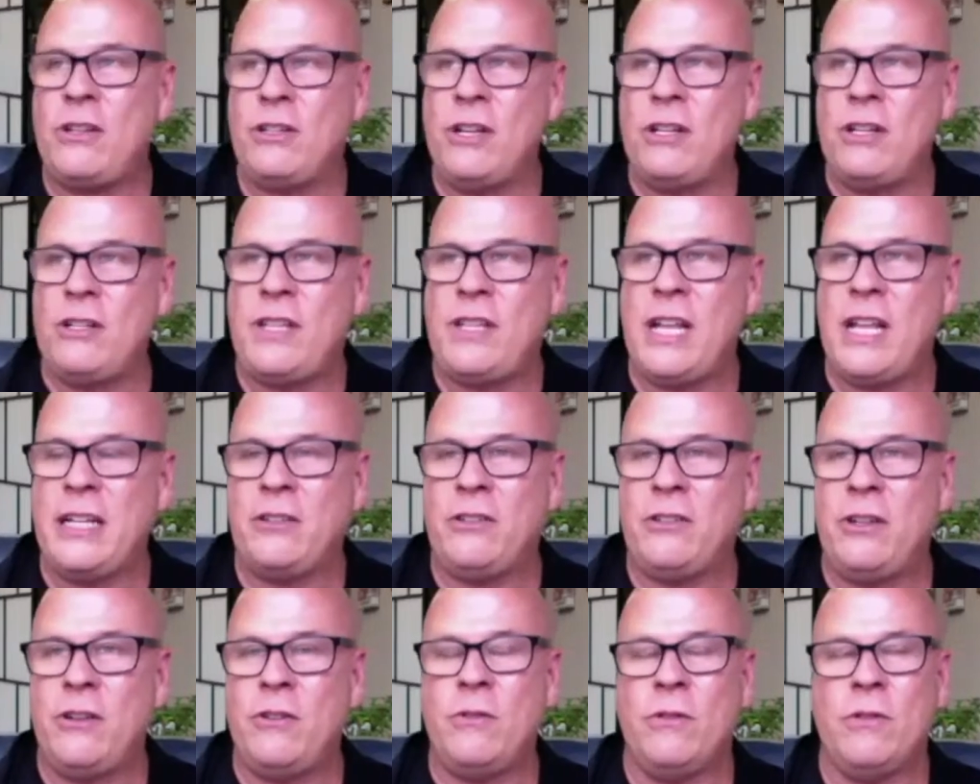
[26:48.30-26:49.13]
good thing
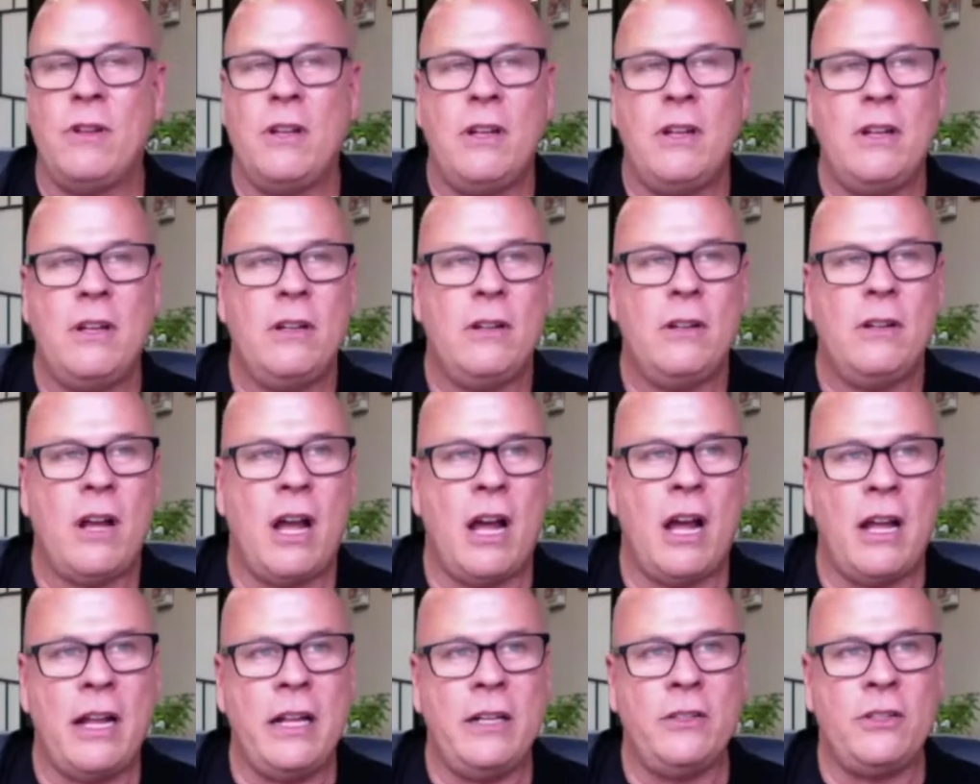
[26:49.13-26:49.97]
to
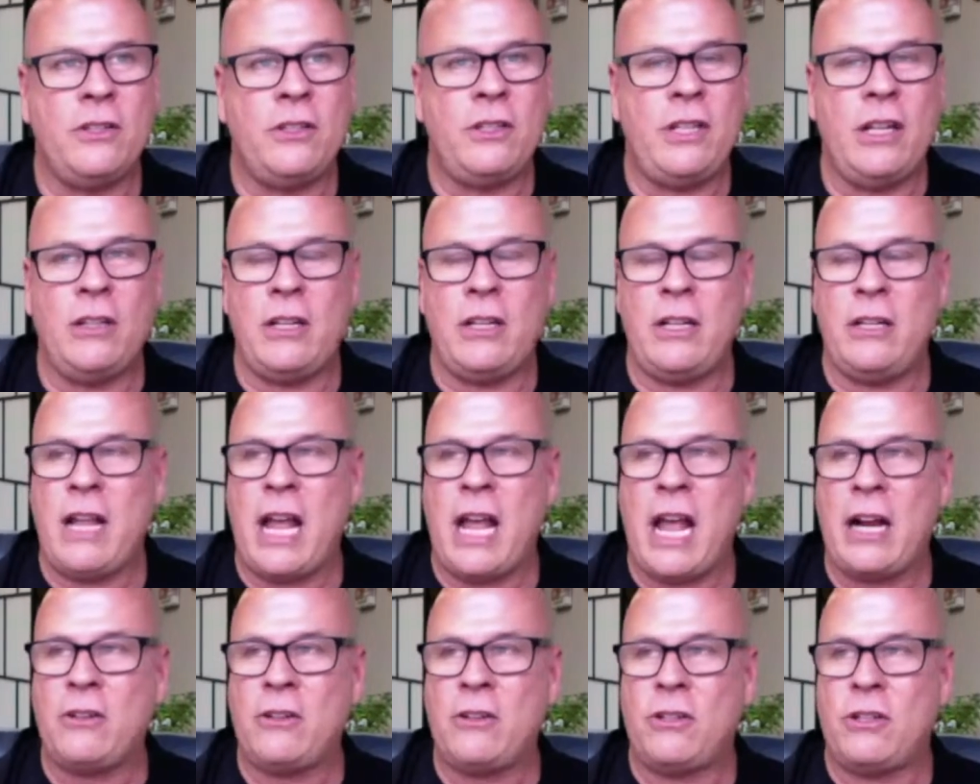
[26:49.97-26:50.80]
instill in
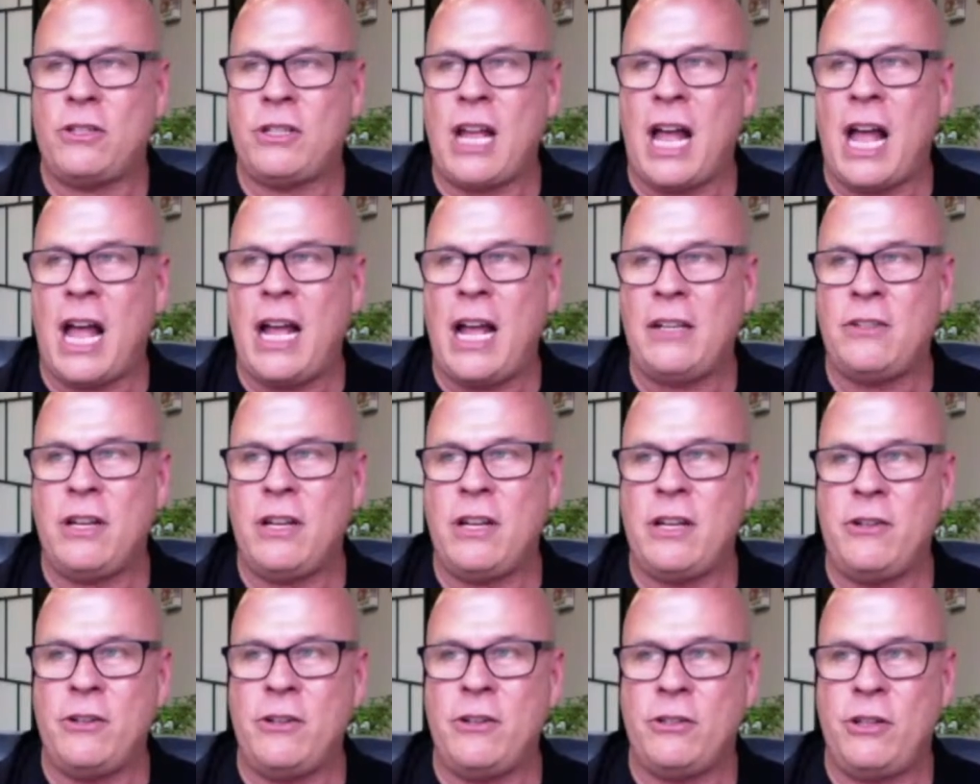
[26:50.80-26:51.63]
exercise
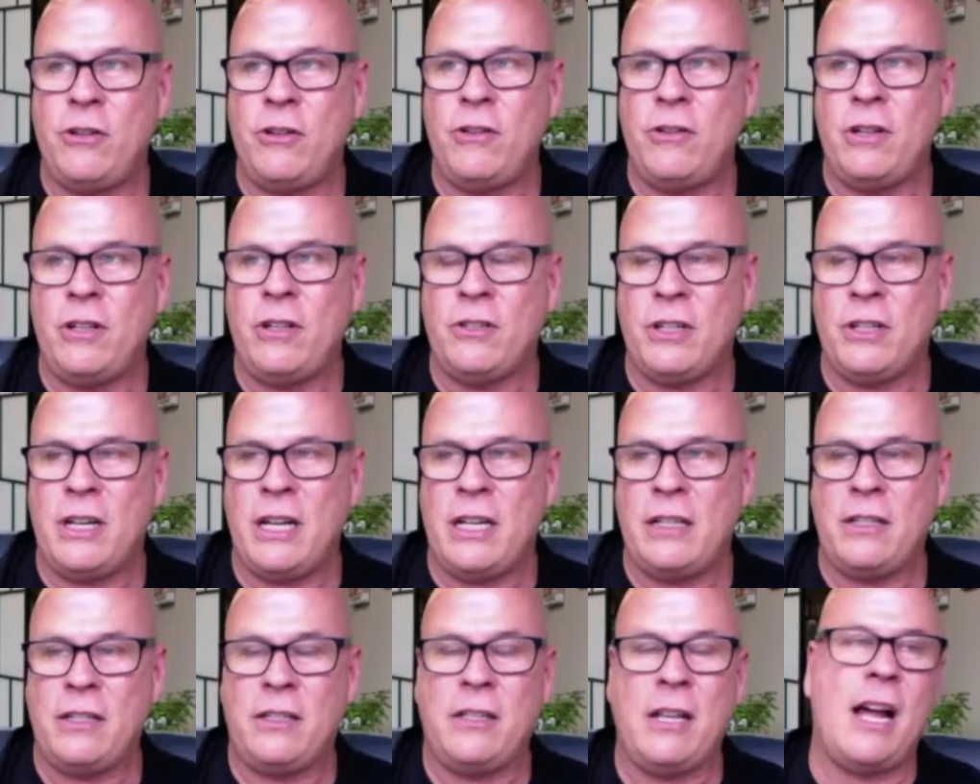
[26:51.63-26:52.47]
in your students. And
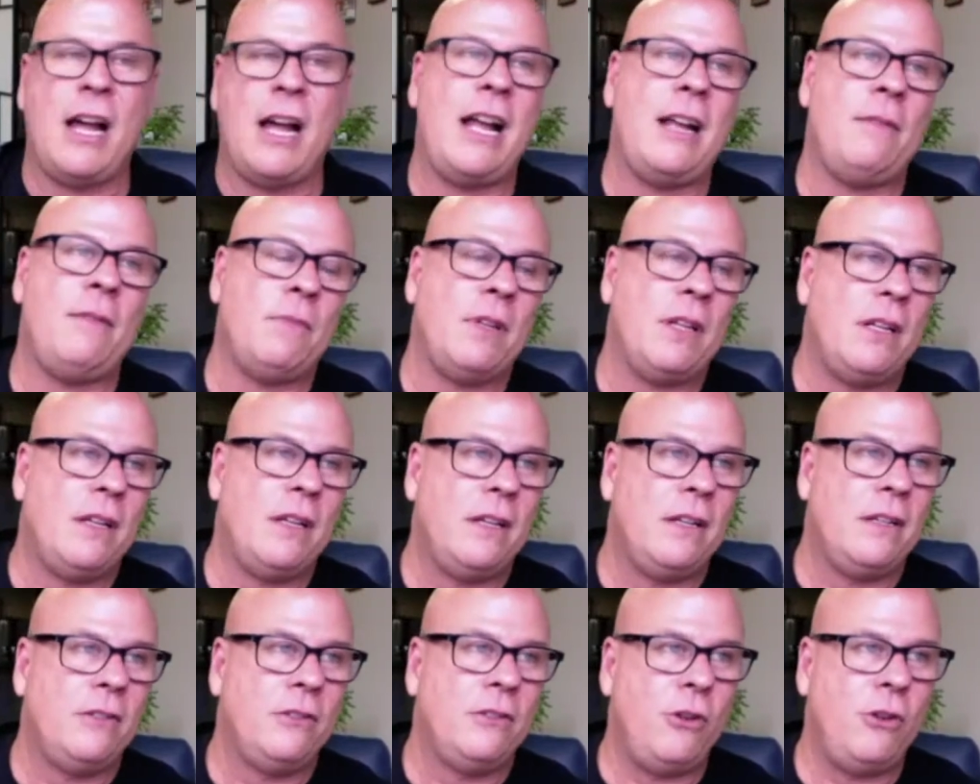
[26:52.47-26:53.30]
at the time,
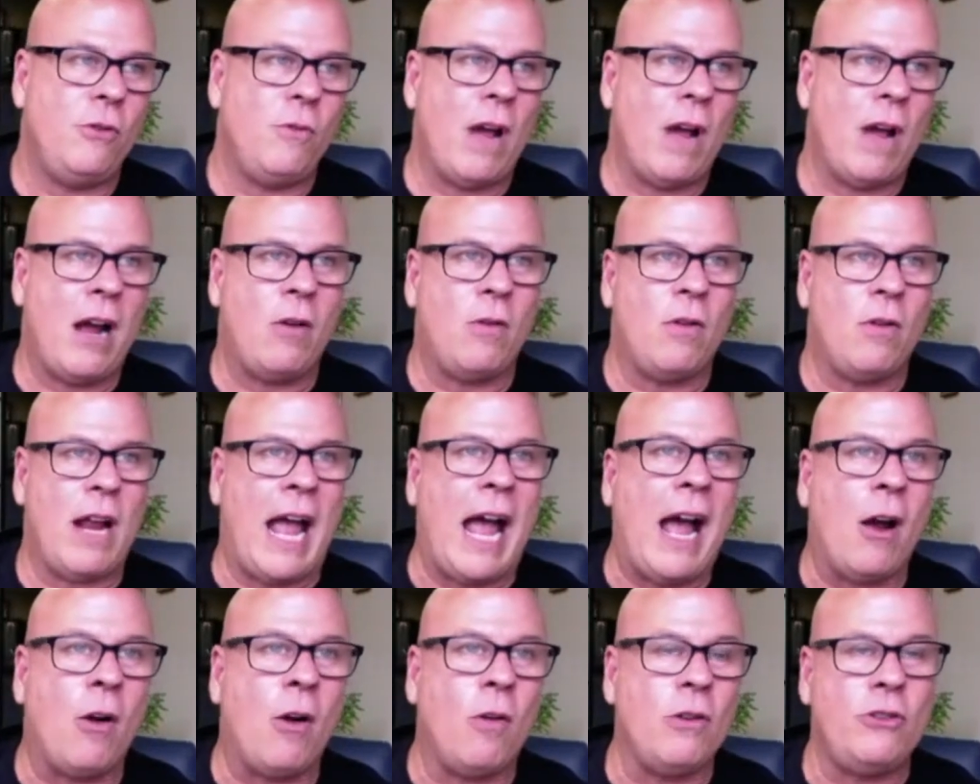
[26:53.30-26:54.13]
2-hour
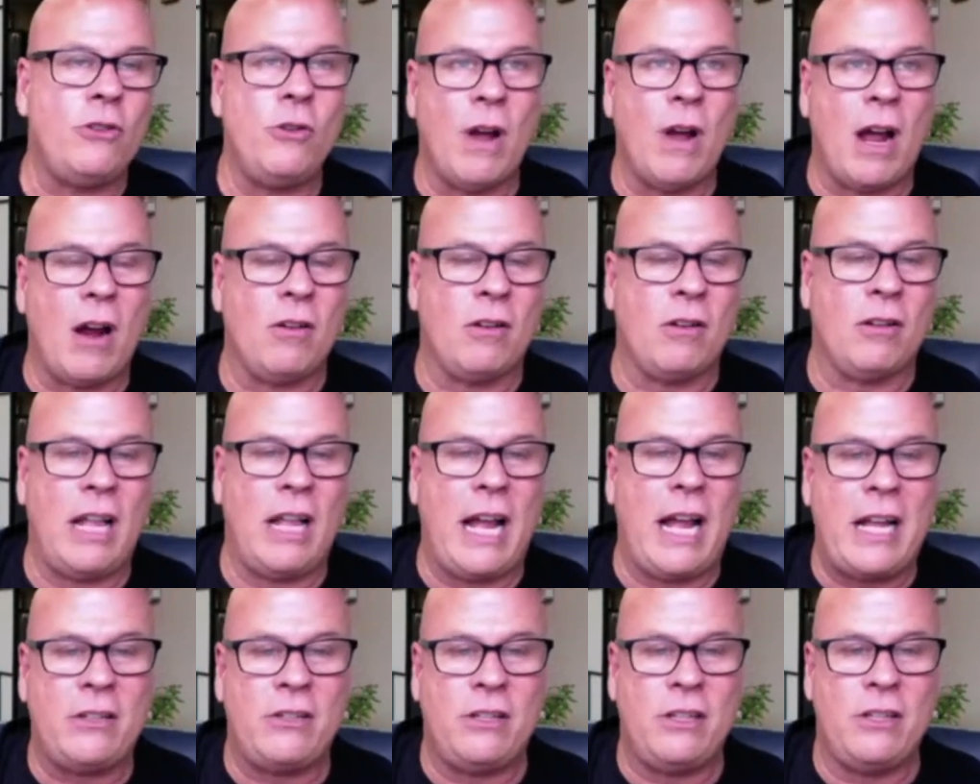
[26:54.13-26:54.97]

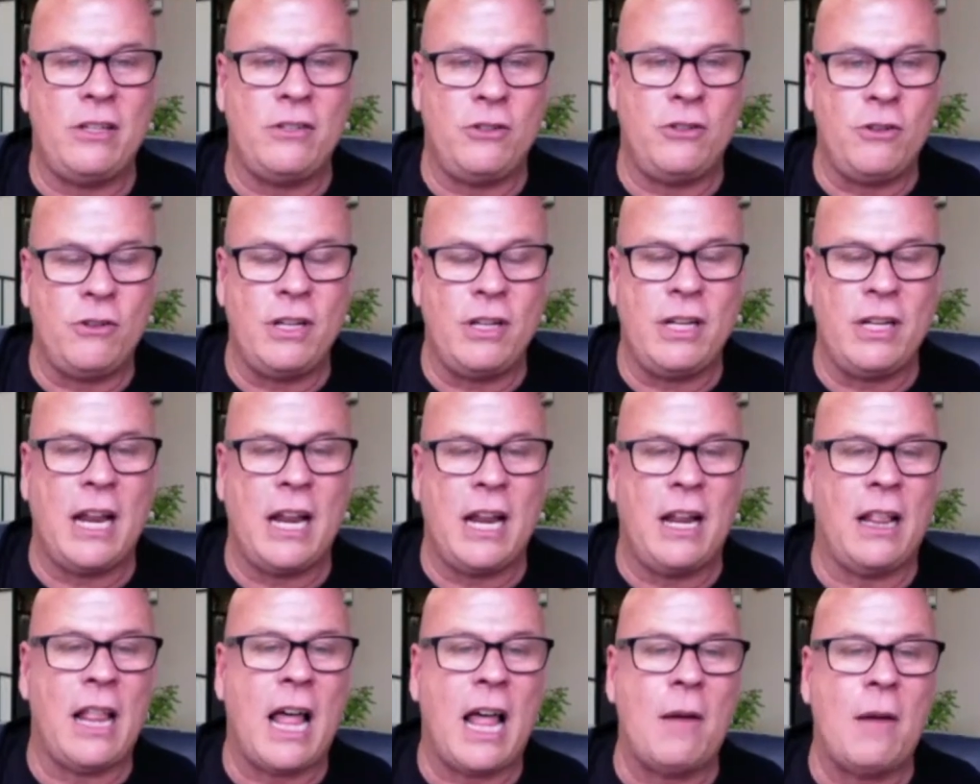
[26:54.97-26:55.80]
classes, you can get
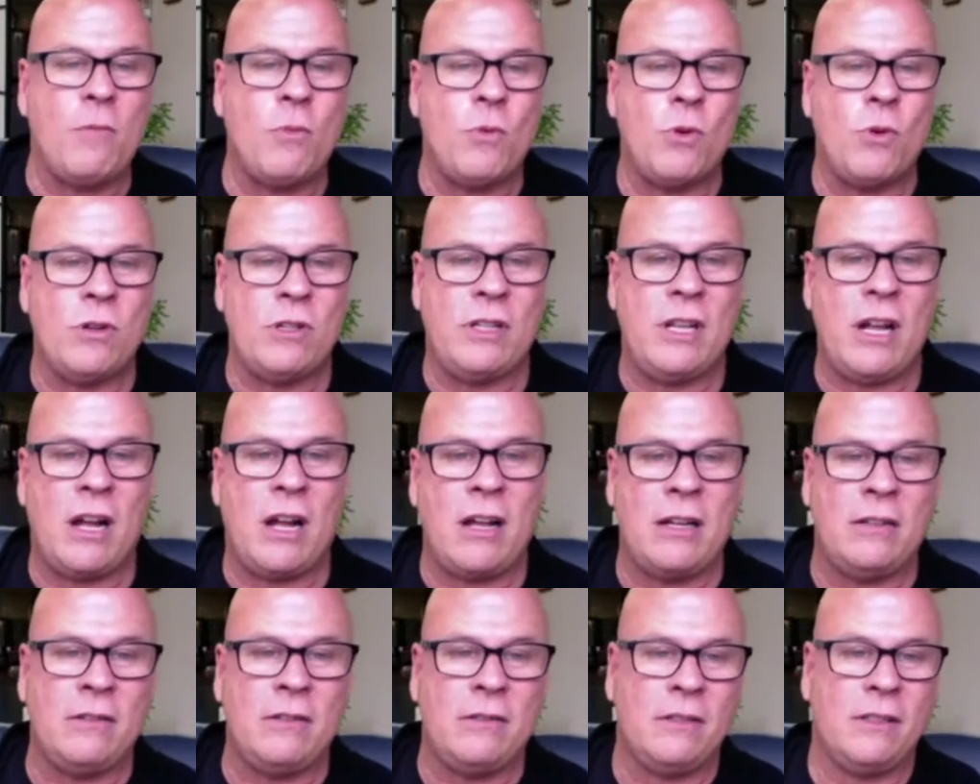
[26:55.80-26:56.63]
a lot more
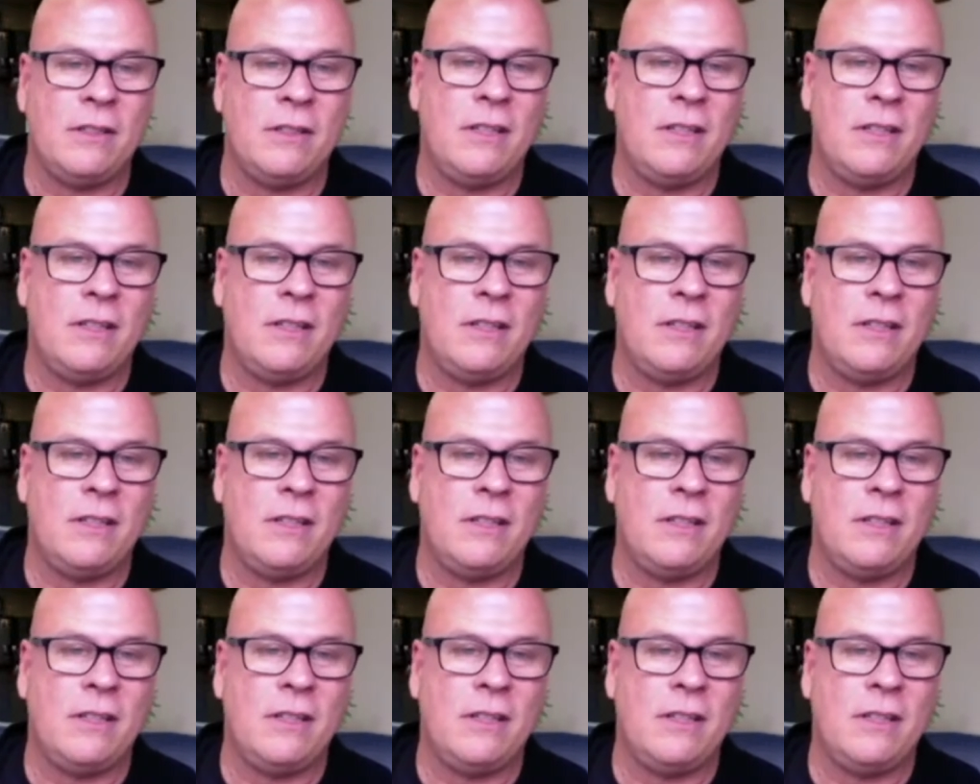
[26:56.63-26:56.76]
done.